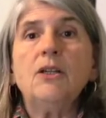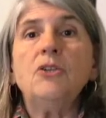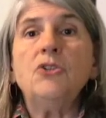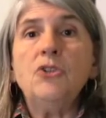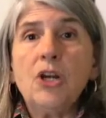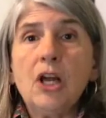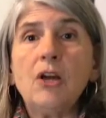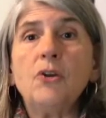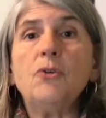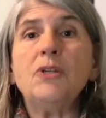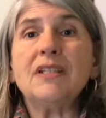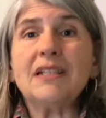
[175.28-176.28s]

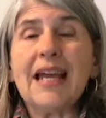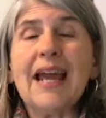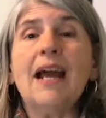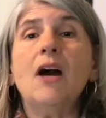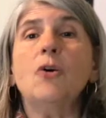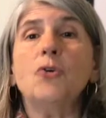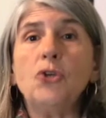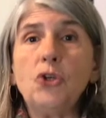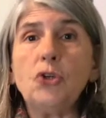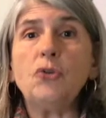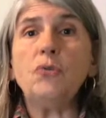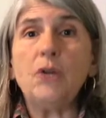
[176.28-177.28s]
Notice how
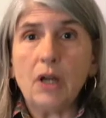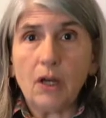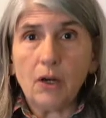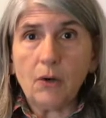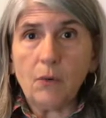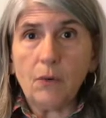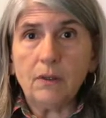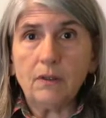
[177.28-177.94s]
you know